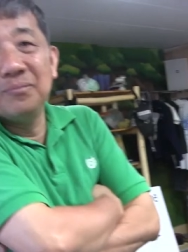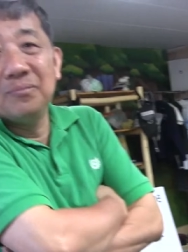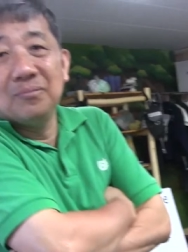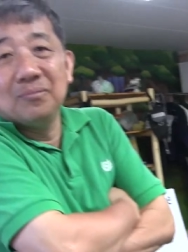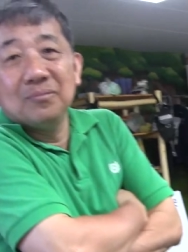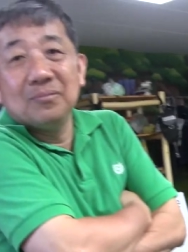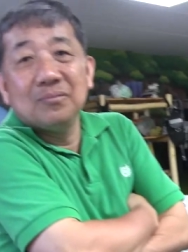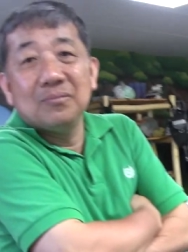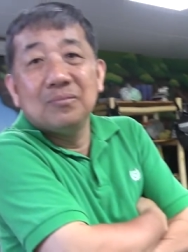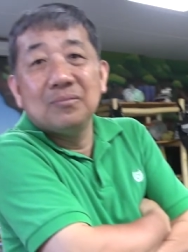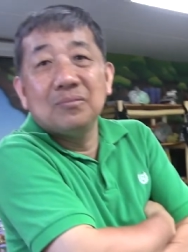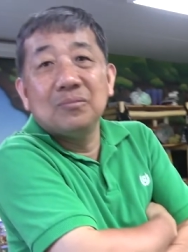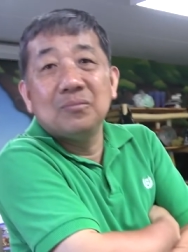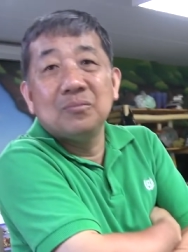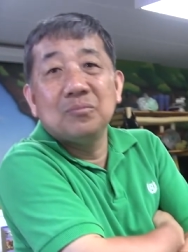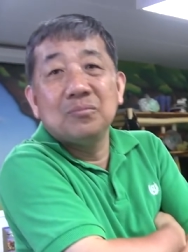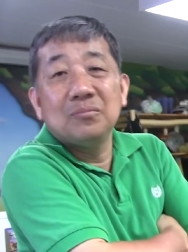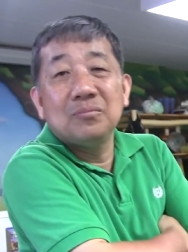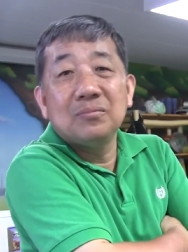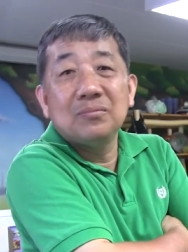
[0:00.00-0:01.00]
warmer. What
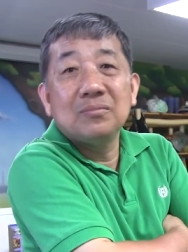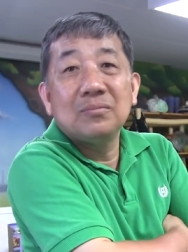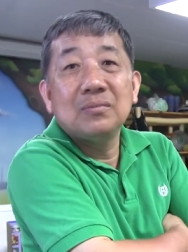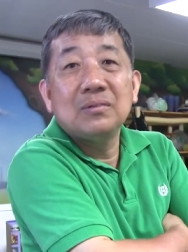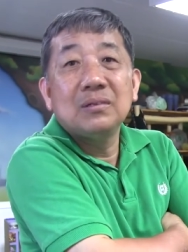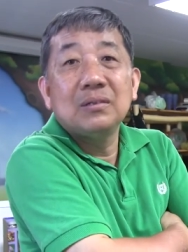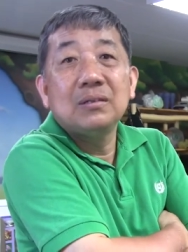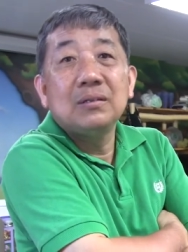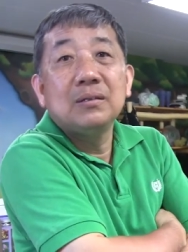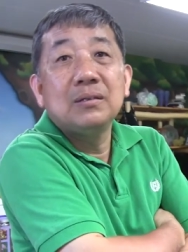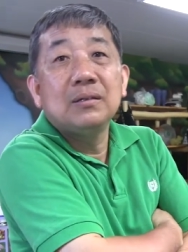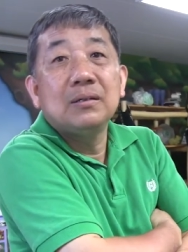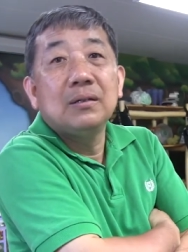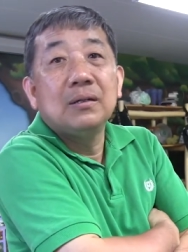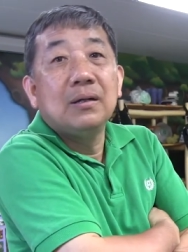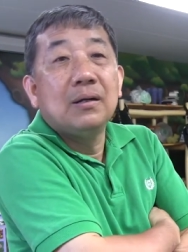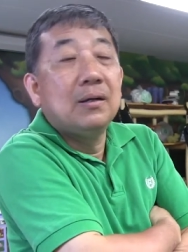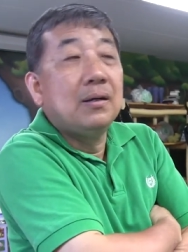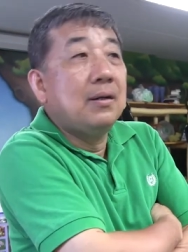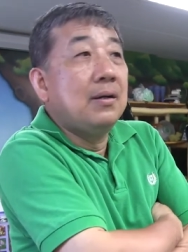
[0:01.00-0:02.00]
mm-hmm. kinds of flowers did we
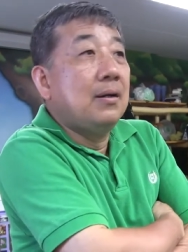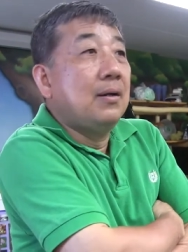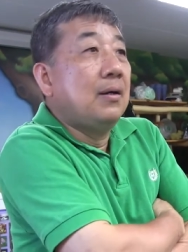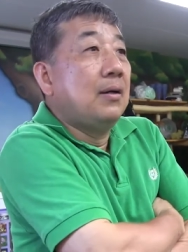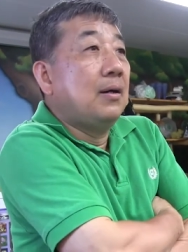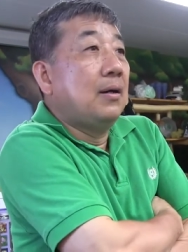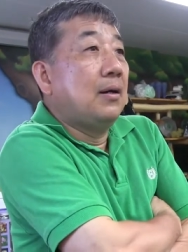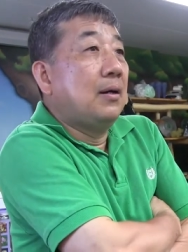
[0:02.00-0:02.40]
expect to see?